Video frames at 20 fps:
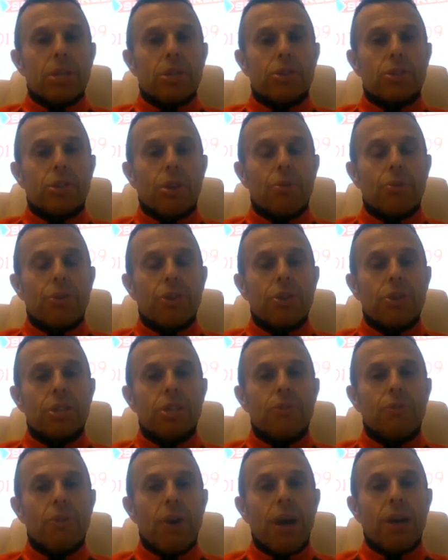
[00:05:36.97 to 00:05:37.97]
So
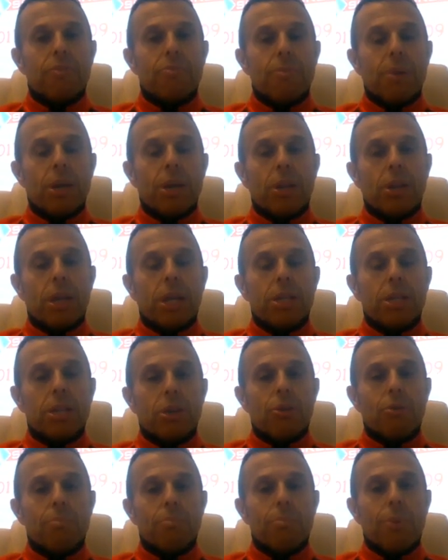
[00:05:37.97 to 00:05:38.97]
35 mil in
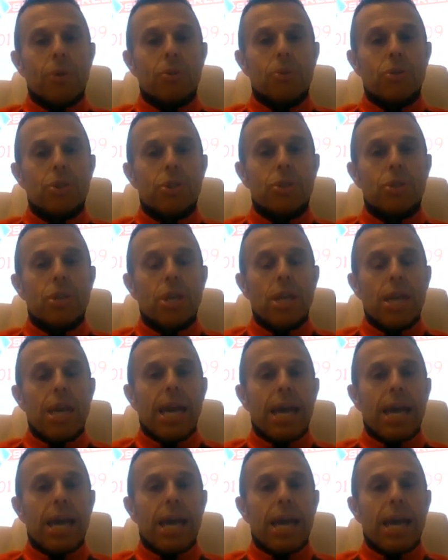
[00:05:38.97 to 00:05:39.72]
the unbonded.